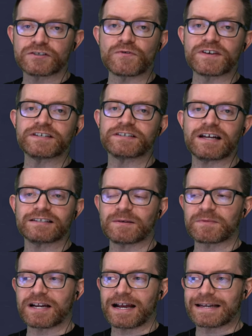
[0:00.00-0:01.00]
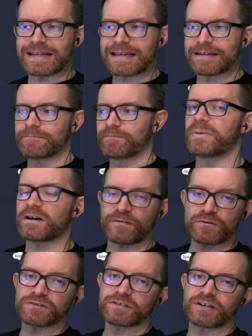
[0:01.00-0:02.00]
So this is not something I need, but if you're
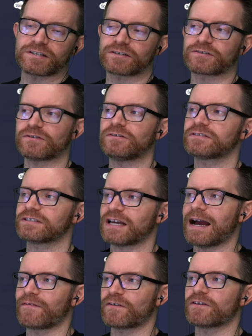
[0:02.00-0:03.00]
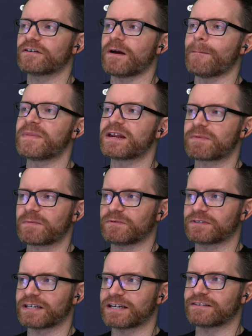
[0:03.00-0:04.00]
using touch controls, I've heard many people
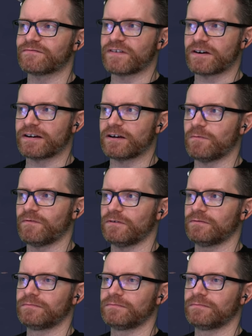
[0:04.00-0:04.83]
say it's very helpful.